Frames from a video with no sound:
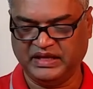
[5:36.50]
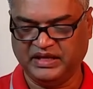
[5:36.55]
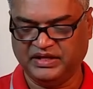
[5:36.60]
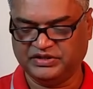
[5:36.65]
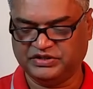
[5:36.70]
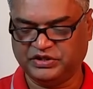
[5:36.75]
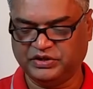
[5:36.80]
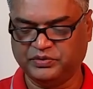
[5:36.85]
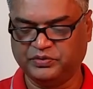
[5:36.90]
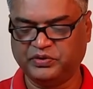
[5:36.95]

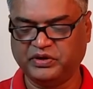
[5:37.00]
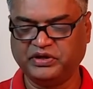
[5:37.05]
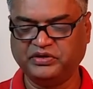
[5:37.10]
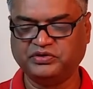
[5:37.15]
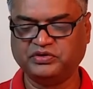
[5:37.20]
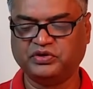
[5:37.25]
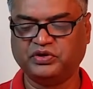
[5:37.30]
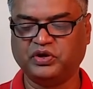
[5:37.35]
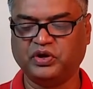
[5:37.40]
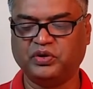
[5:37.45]
So we're
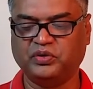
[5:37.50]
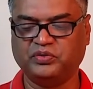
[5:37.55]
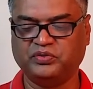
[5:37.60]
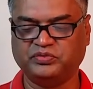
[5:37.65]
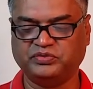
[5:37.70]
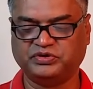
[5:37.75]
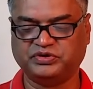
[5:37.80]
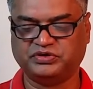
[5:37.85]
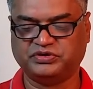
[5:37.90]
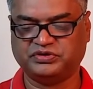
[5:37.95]
going to
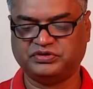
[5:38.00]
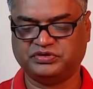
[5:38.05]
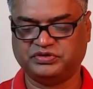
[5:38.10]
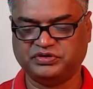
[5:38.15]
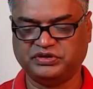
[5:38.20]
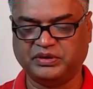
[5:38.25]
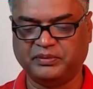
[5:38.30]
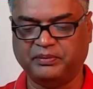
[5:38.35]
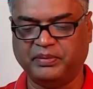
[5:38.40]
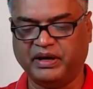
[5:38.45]
go
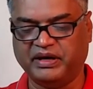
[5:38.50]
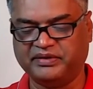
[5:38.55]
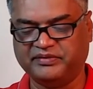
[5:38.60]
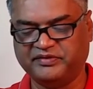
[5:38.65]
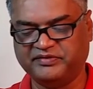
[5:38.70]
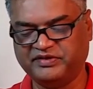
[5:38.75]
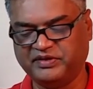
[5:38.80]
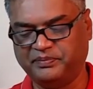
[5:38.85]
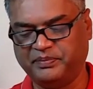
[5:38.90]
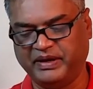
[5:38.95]
to the bottom
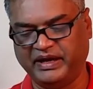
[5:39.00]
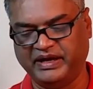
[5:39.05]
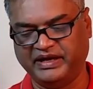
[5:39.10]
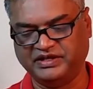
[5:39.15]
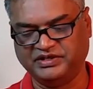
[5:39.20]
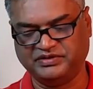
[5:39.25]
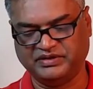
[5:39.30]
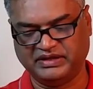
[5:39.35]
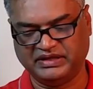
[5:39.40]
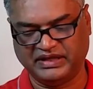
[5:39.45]
of the
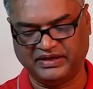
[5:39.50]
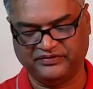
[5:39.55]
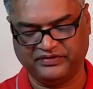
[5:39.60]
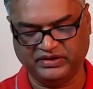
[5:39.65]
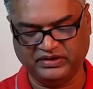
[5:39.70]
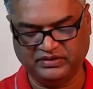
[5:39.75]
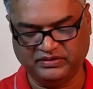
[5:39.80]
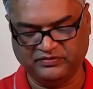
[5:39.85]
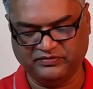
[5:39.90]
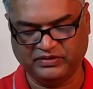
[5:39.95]
page
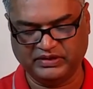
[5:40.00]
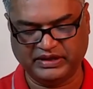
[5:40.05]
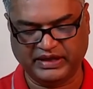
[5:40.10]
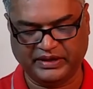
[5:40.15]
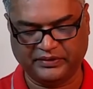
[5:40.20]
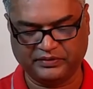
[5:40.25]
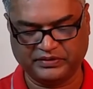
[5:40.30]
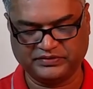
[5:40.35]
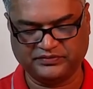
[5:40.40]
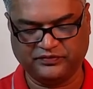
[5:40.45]
11,
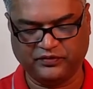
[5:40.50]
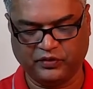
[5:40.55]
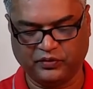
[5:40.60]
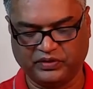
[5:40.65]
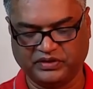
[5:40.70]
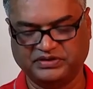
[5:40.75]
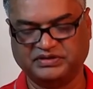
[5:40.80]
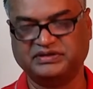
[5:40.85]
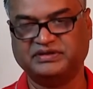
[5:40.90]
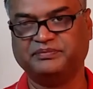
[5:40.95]
language
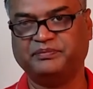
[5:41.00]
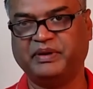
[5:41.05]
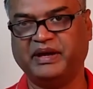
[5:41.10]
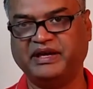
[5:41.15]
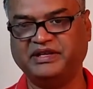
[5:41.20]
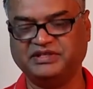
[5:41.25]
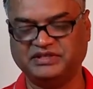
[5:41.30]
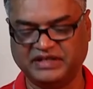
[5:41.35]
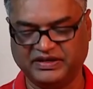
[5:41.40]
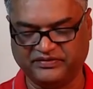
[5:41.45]
focus.
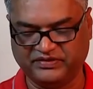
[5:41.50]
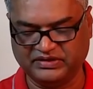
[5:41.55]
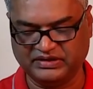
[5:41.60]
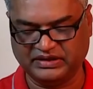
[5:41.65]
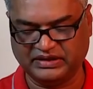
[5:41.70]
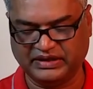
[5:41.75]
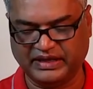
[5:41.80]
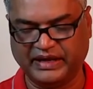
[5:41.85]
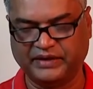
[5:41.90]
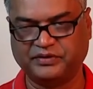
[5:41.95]
Page
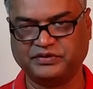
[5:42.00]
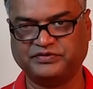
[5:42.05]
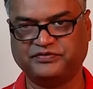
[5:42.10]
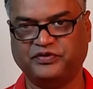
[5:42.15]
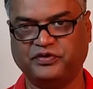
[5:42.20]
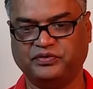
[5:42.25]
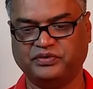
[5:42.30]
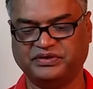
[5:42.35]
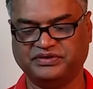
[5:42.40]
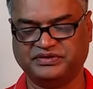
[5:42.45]
11, language
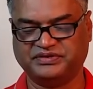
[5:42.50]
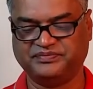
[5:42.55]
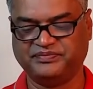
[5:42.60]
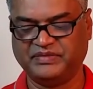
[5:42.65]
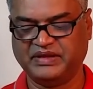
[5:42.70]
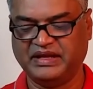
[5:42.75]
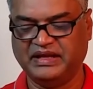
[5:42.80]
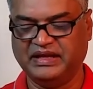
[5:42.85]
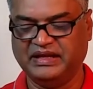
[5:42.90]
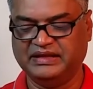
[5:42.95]
focus.
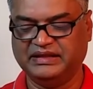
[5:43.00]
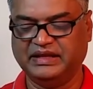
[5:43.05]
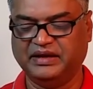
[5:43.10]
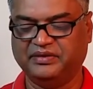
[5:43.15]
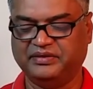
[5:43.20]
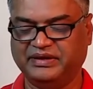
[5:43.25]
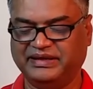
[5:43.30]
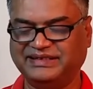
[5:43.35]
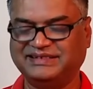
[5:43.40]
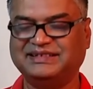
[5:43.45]

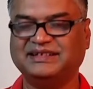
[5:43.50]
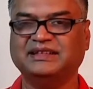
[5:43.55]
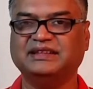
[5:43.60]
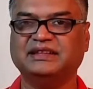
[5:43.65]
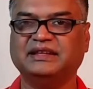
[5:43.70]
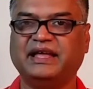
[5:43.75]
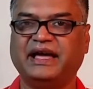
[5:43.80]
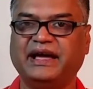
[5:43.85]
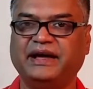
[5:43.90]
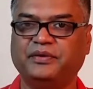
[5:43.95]
Now it's
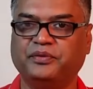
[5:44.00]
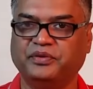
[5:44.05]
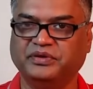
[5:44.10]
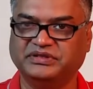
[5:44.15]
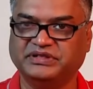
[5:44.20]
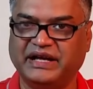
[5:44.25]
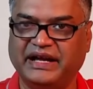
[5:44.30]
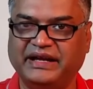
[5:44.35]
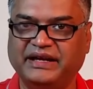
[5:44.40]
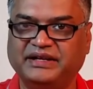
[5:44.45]

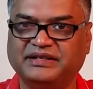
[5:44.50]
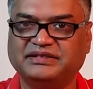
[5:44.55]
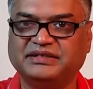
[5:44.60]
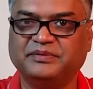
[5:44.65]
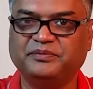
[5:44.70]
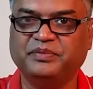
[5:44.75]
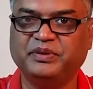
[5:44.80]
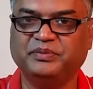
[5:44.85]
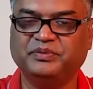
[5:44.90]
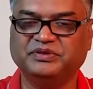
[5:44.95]
language. I hear
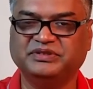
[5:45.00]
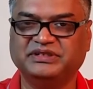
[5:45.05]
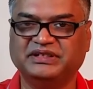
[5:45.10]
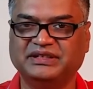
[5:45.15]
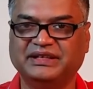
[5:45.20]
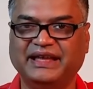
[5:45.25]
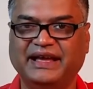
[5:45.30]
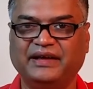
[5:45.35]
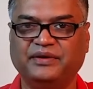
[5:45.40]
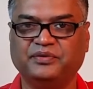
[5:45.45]
some people say
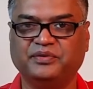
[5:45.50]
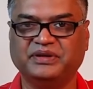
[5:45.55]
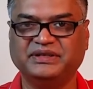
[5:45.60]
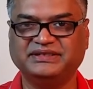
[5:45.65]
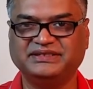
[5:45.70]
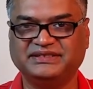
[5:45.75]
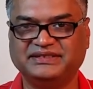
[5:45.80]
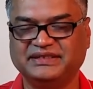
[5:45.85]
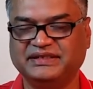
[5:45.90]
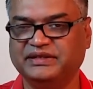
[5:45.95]

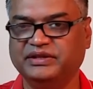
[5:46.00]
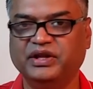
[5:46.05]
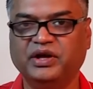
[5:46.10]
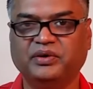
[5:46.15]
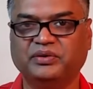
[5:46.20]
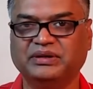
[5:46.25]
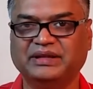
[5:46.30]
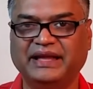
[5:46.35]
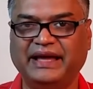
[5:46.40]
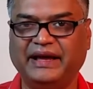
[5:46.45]
language.
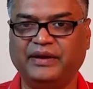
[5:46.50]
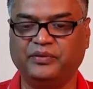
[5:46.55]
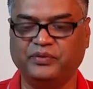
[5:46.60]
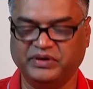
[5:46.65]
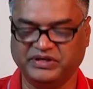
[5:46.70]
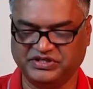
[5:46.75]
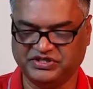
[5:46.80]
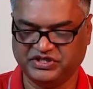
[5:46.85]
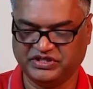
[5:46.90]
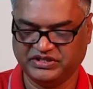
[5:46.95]
No,
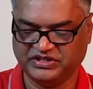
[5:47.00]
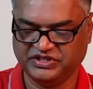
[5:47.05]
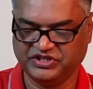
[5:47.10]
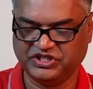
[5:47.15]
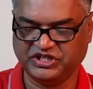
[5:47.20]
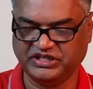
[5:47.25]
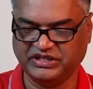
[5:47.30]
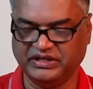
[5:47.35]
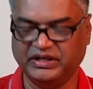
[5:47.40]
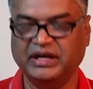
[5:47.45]
language.
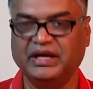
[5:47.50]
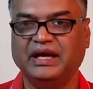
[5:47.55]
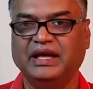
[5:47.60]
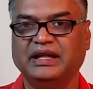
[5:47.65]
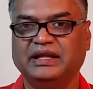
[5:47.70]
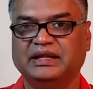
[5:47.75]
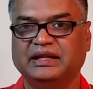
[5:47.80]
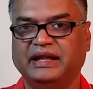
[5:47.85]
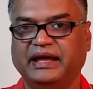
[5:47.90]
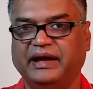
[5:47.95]
G.
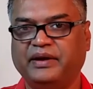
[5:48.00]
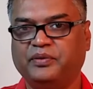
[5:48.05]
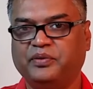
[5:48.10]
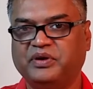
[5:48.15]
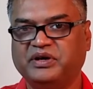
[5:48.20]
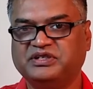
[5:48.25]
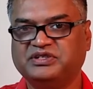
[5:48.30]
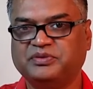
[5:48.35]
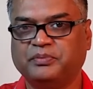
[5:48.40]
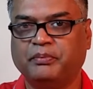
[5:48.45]

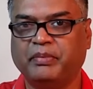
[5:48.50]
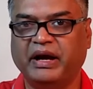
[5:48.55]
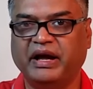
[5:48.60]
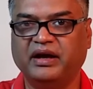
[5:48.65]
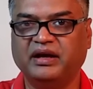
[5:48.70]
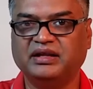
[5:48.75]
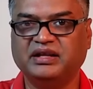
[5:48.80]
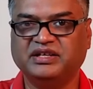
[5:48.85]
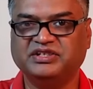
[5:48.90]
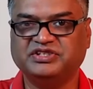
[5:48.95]
Language,
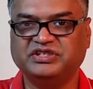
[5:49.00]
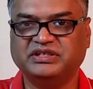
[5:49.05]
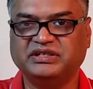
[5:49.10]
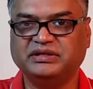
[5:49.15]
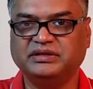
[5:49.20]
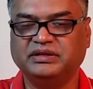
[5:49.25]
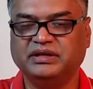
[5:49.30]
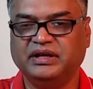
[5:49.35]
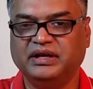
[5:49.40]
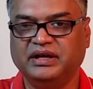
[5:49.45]

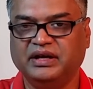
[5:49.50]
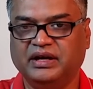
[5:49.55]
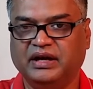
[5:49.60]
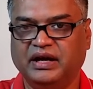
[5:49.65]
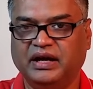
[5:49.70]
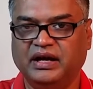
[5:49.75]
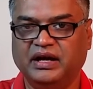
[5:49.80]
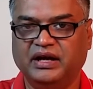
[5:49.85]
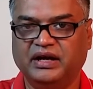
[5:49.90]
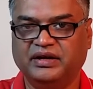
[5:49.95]
biology,
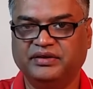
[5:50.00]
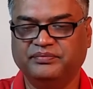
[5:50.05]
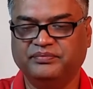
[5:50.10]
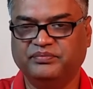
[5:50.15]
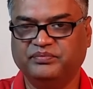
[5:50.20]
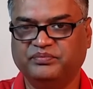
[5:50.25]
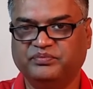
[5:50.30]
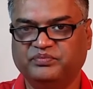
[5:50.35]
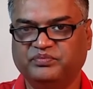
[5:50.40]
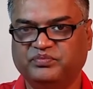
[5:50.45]

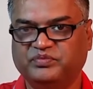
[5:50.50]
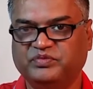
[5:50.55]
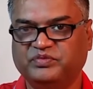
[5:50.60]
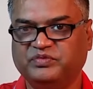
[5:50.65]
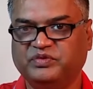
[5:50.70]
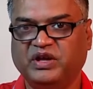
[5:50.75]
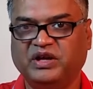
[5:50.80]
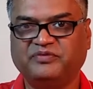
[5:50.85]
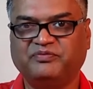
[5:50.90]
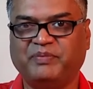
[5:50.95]

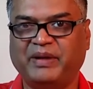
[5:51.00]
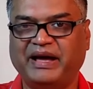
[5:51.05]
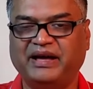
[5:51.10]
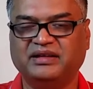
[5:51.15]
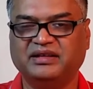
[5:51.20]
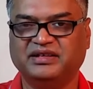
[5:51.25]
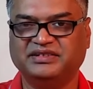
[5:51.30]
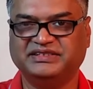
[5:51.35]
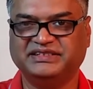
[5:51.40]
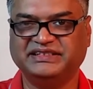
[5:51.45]
not
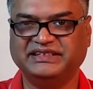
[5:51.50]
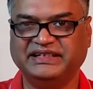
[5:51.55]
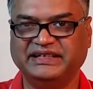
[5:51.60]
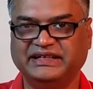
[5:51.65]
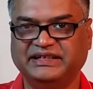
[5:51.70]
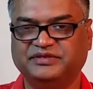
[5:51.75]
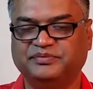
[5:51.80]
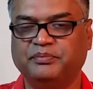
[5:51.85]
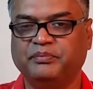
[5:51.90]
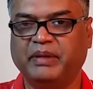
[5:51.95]
biology,
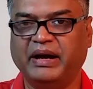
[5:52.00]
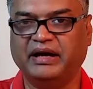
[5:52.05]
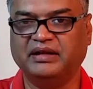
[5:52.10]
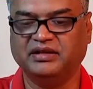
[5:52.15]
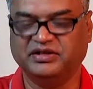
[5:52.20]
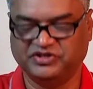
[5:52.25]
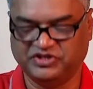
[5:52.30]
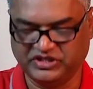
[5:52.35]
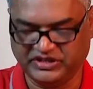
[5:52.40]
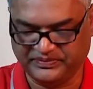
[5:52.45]
it's
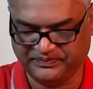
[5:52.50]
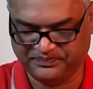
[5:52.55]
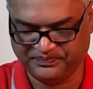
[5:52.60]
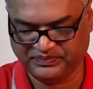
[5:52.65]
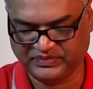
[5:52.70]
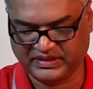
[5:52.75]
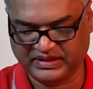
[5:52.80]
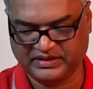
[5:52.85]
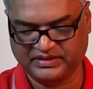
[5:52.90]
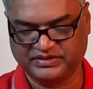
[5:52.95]
biology.
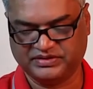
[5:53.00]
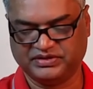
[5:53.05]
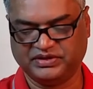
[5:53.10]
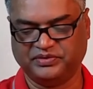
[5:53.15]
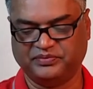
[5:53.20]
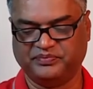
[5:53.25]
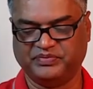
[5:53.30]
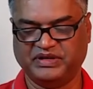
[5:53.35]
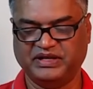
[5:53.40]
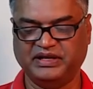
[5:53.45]

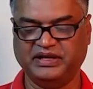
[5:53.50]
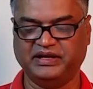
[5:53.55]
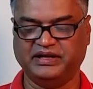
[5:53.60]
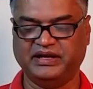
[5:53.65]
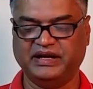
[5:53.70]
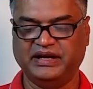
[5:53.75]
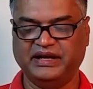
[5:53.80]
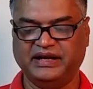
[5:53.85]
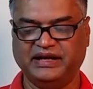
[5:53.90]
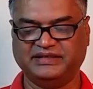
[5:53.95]
So
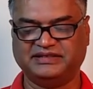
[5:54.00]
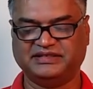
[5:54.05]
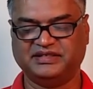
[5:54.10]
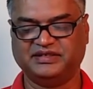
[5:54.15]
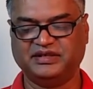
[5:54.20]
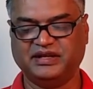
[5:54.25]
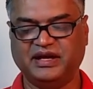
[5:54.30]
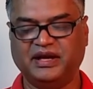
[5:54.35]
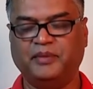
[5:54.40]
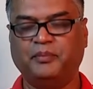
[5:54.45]
here it
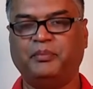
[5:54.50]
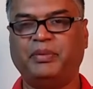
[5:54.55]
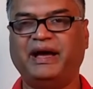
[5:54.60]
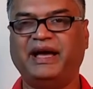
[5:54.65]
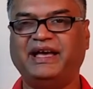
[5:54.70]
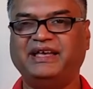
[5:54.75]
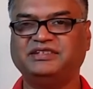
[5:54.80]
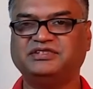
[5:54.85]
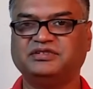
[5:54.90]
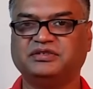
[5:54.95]
says
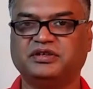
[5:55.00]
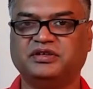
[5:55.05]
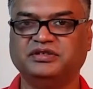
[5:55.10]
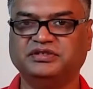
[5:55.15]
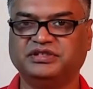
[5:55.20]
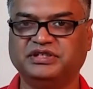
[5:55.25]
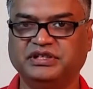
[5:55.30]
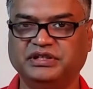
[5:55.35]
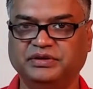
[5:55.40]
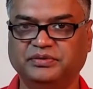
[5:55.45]
past
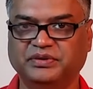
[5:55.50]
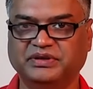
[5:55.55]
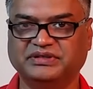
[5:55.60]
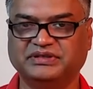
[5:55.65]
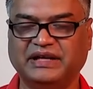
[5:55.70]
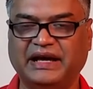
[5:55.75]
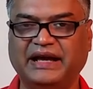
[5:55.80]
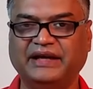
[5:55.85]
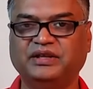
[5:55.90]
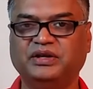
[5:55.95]

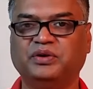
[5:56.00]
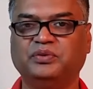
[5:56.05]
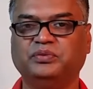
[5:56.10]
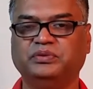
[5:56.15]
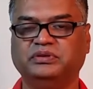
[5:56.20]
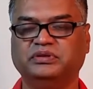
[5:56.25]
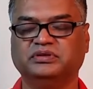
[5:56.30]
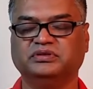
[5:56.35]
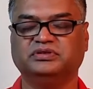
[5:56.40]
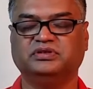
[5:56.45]
continuous. I know
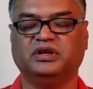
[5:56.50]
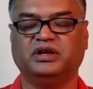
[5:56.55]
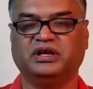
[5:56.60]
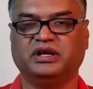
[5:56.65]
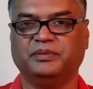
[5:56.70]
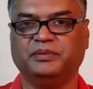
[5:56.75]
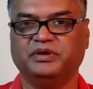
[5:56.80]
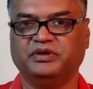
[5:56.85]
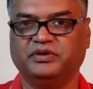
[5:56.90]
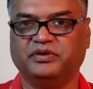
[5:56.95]
we don't talk
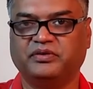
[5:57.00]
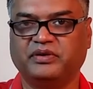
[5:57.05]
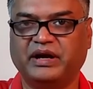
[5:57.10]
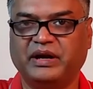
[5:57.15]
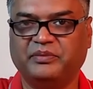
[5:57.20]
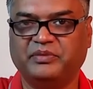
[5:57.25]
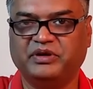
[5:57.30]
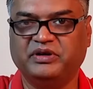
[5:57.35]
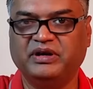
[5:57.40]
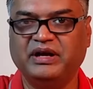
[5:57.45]
about
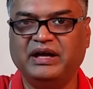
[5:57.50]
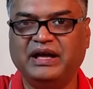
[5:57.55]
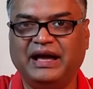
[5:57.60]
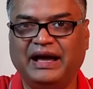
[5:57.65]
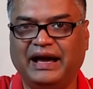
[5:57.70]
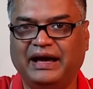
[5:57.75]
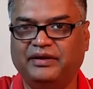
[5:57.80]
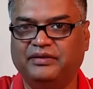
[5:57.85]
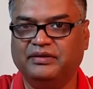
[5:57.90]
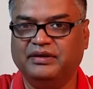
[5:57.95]
grammar.
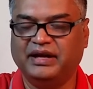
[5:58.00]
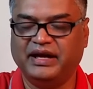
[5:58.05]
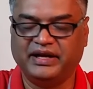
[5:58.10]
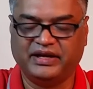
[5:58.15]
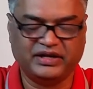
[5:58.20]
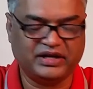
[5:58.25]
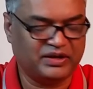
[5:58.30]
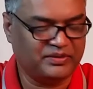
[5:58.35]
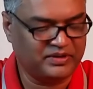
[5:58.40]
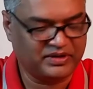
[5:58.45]
I don't like
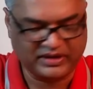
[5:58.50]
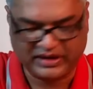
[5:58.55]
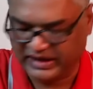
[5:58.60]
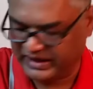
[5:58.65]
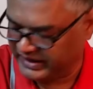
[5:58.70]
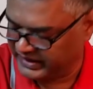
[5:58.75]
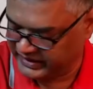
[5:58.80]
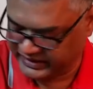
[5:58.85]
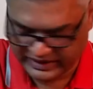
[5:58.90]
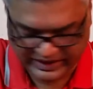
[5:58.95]
grammar.
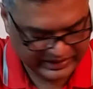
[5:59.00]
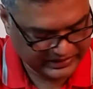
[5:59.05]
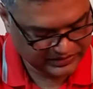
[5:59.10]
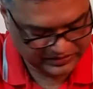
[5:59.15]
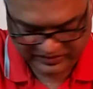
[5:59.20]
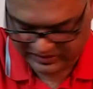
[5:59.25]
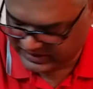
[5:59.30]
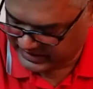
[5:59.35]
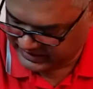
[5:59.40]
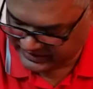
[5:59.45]
I
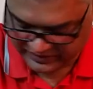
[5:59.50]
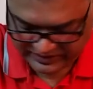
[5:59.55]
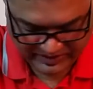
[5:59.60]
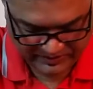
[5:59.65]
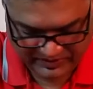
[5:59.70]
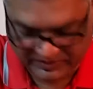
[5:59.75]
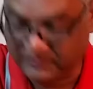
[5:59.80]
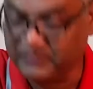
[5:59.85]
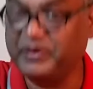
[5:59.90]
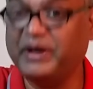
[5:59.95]
don't like
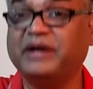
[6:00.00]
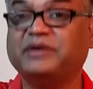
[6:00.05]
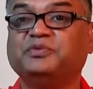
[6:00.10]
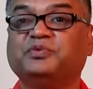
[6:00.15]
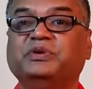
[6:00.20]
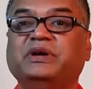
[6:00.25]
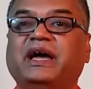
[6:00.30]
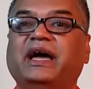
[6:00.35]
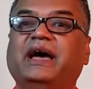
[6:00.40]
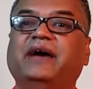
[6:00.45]
grammar. But
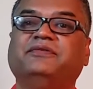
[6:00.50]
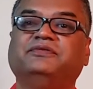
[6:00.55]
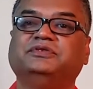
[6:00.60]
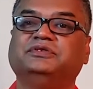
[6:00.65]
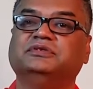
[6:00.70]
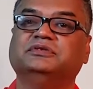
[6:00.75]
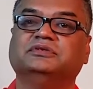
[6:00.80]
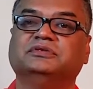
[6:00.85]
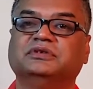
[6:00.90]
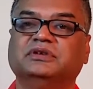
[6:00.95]
we have
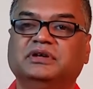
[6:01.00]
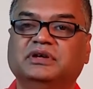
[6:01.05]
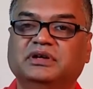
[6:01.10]
to